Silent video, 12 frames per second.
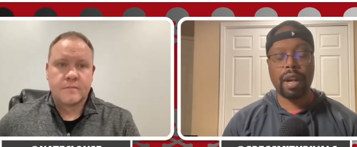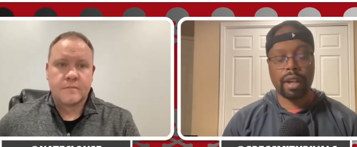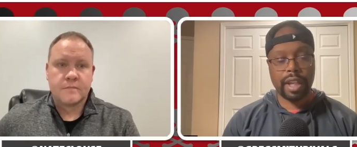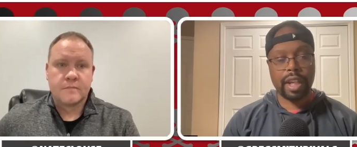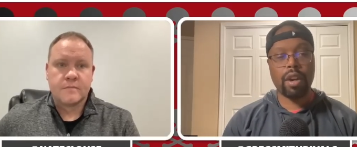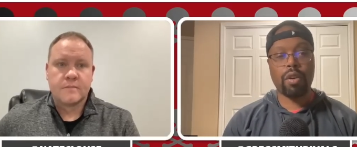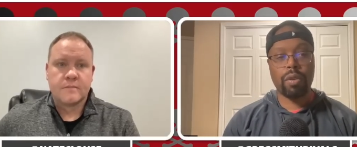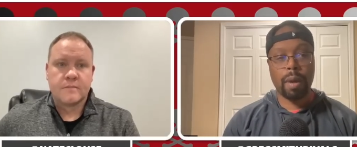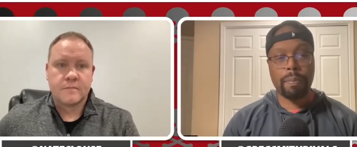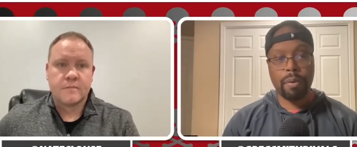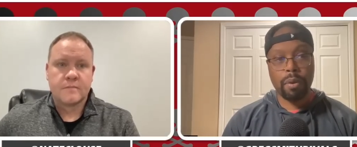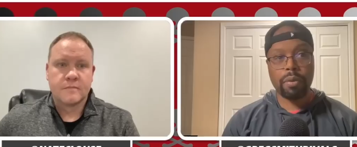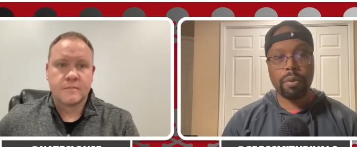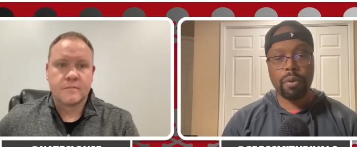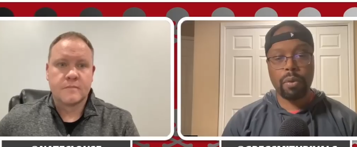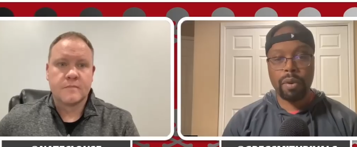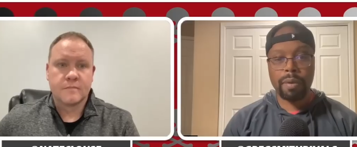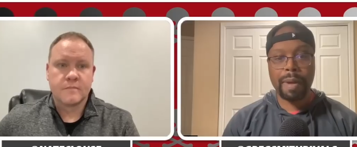Speaker 1: get a, a portal
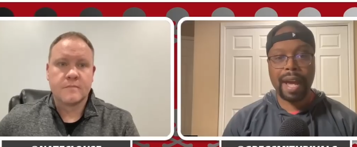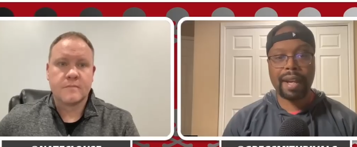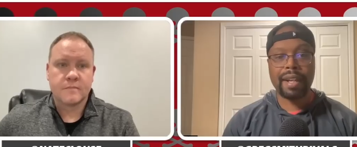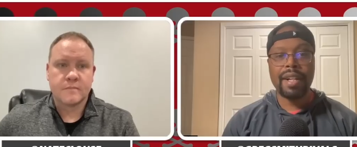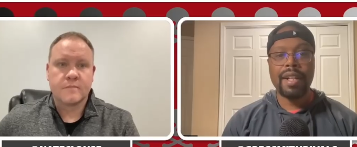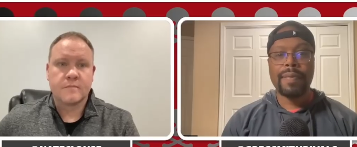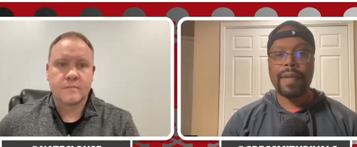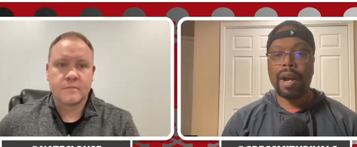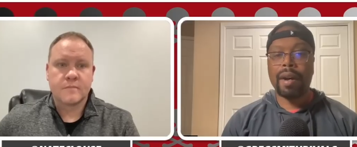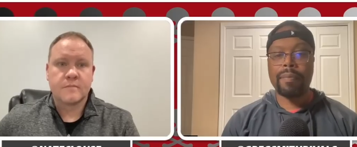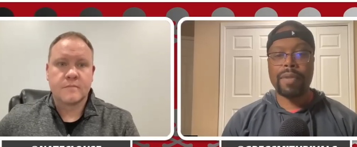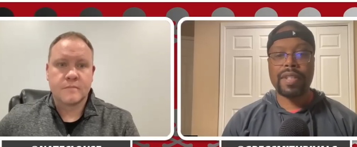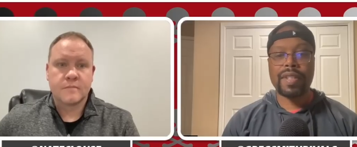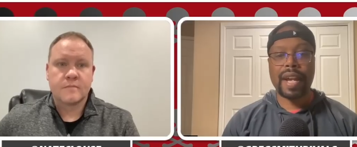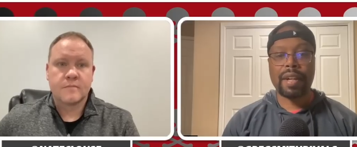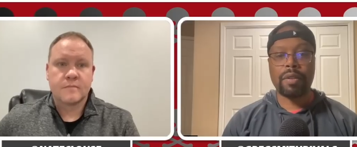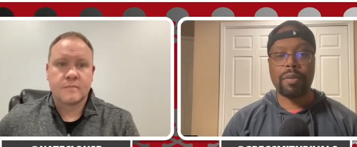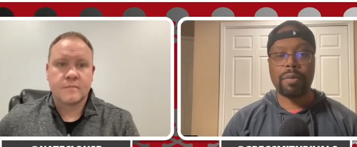quarterback um, this
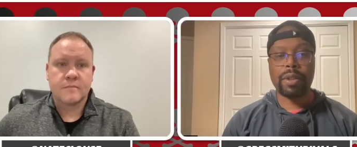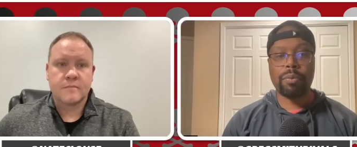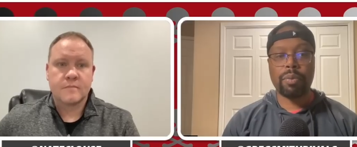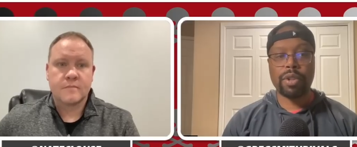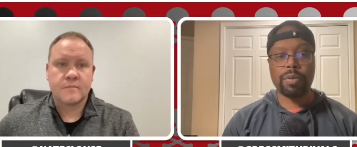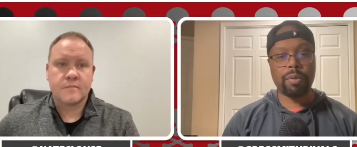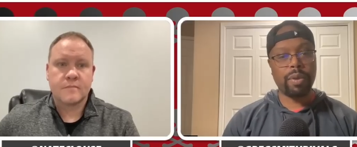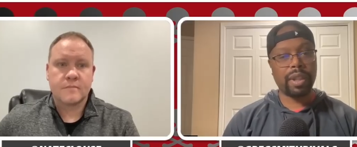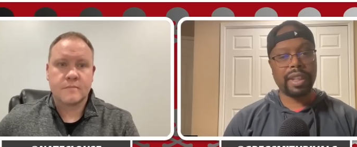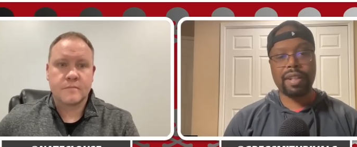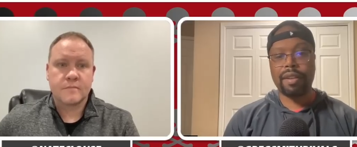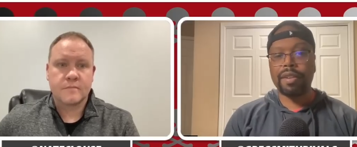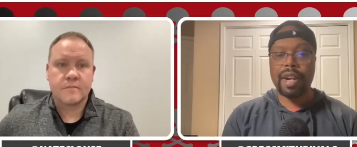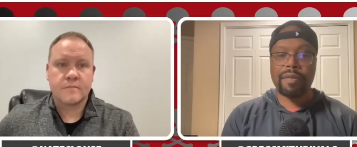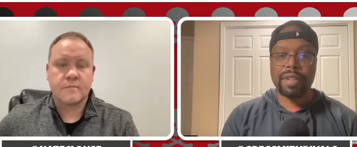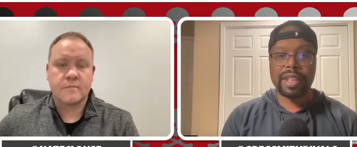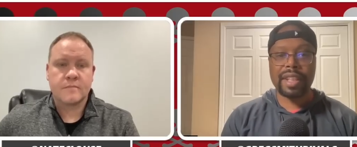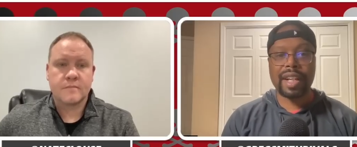cycle, would, which would really turn
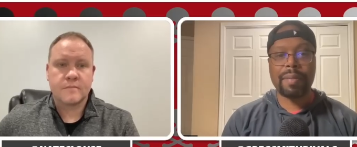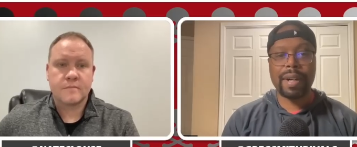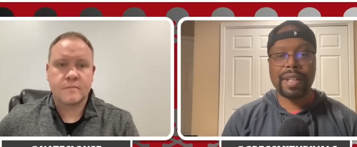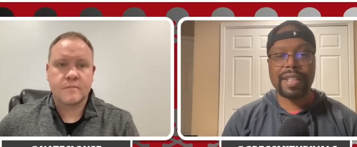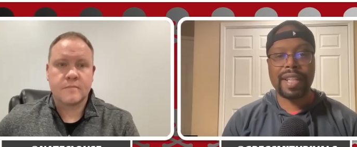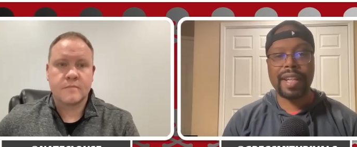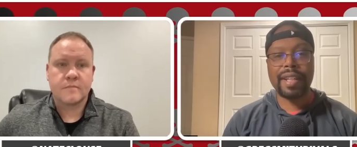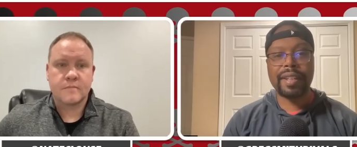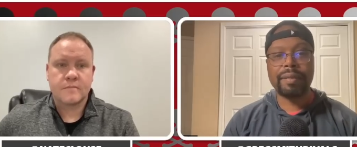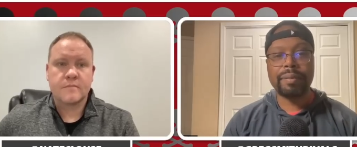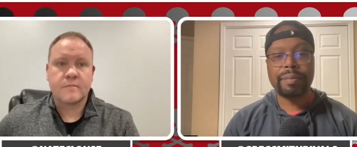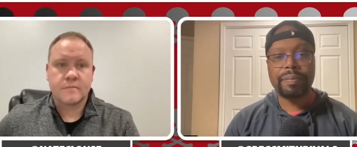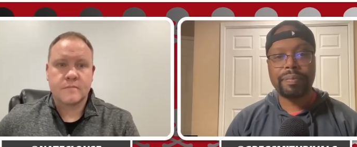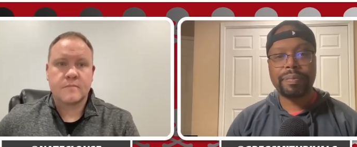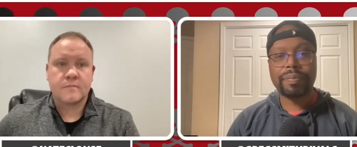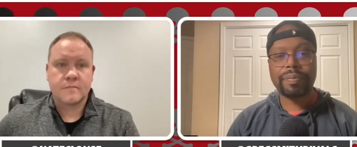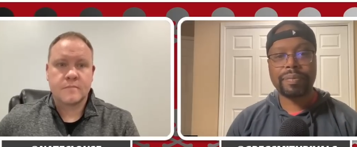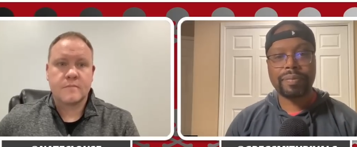everything up up on its head.
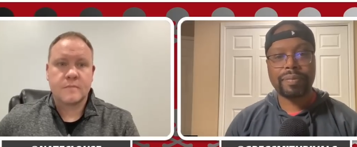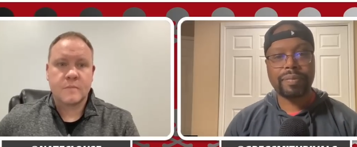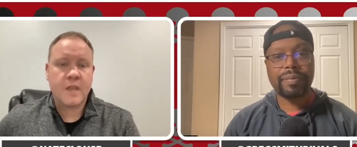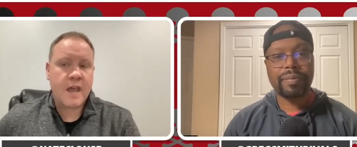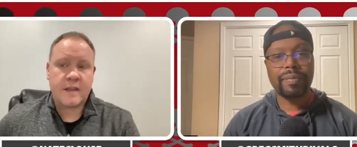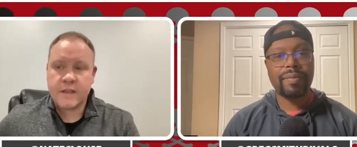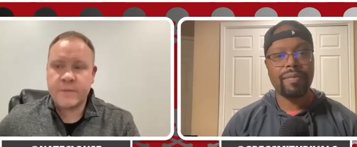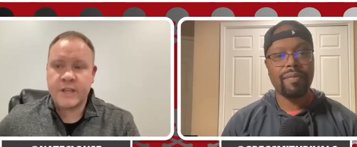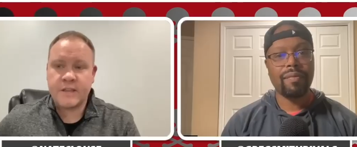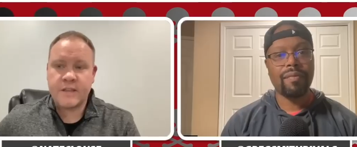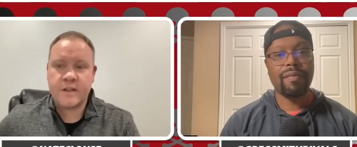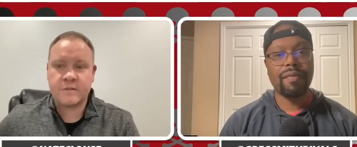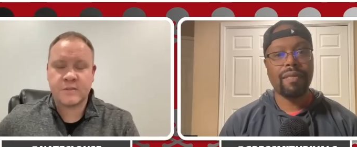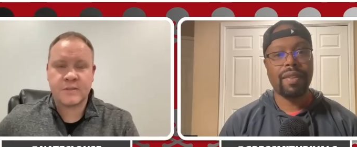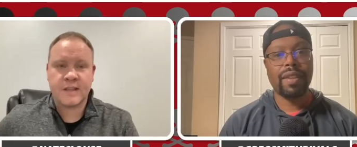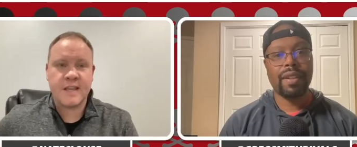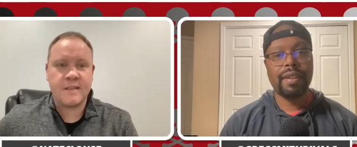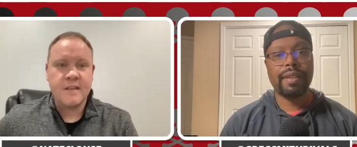
Speaker 2: Yeah, I mean, there's
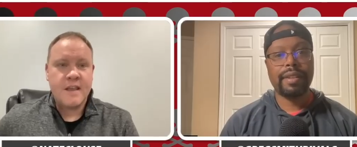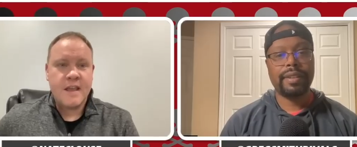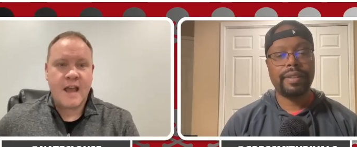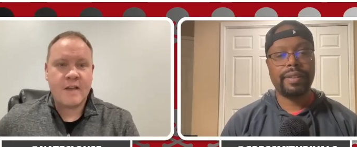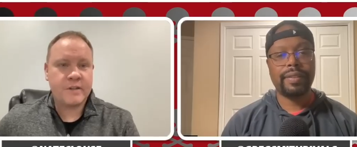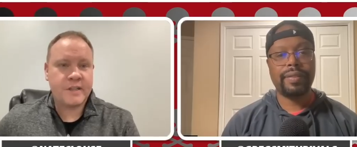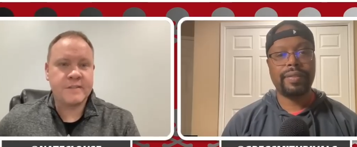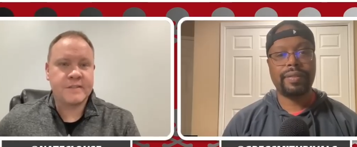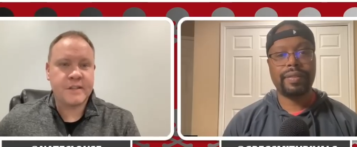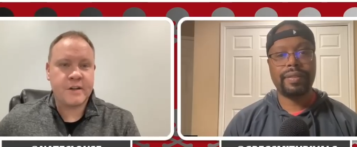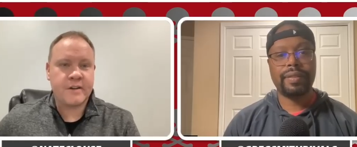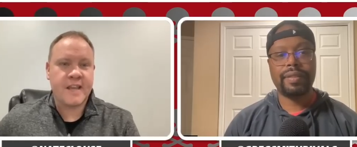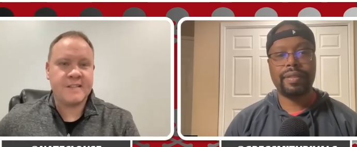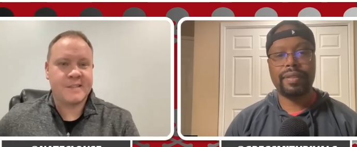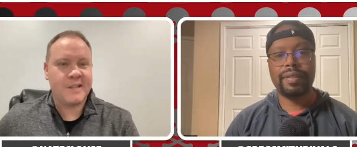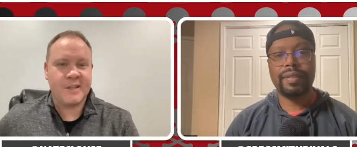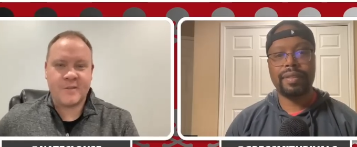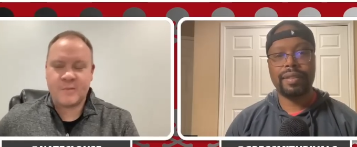the. I would consider
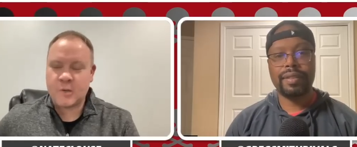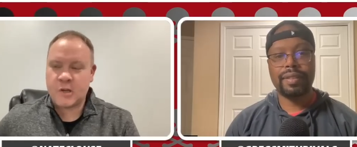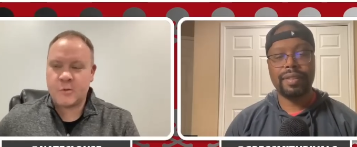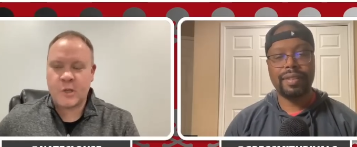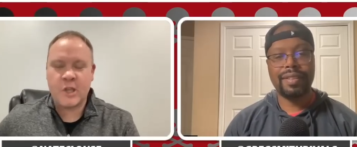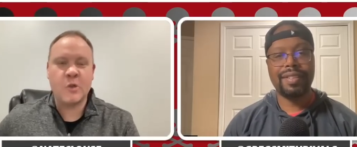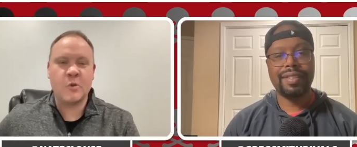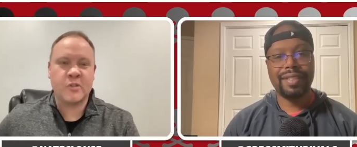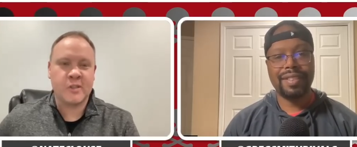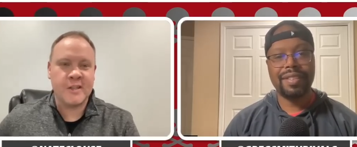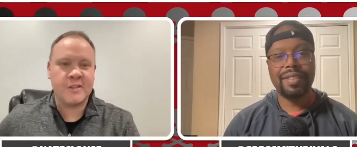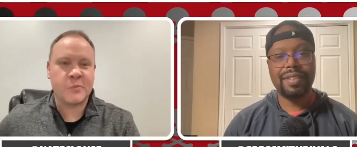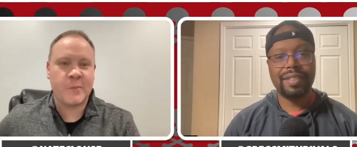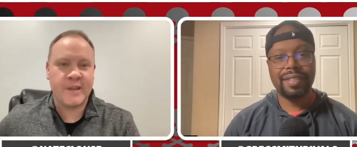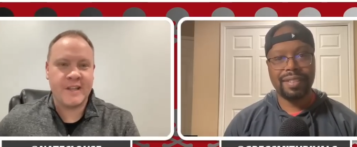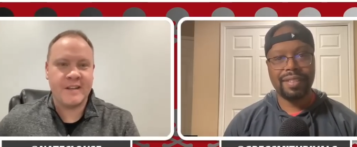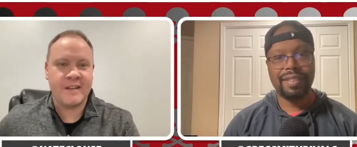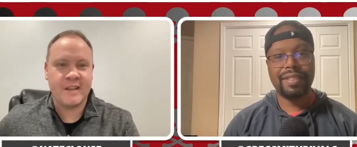Casey a, a huge
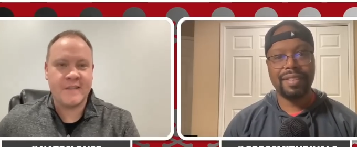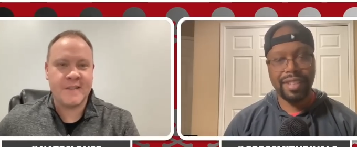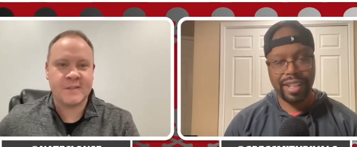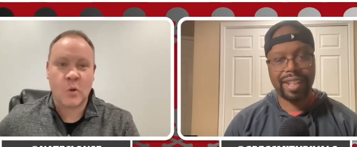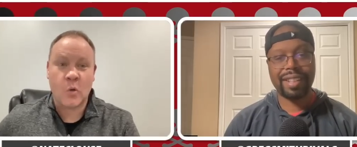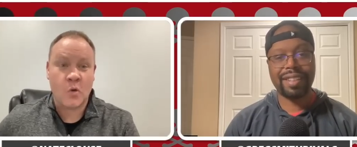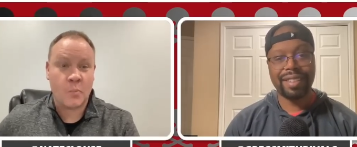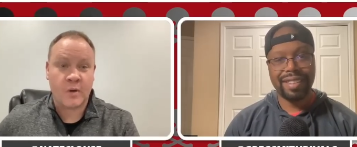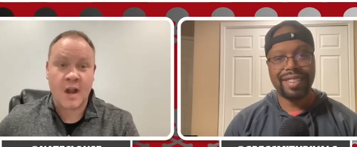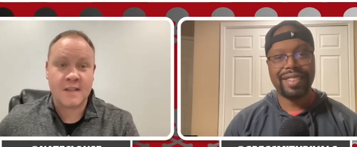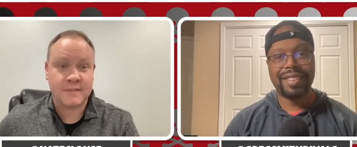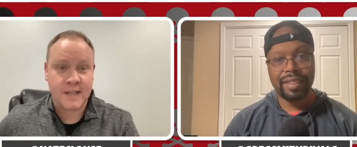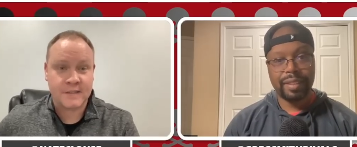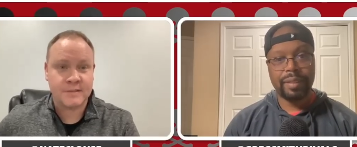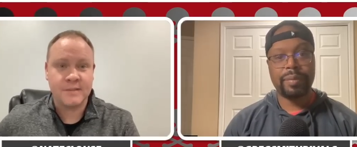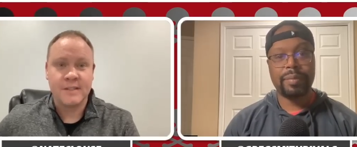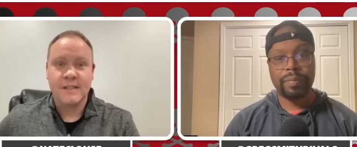linchpin in this yeah. whole process.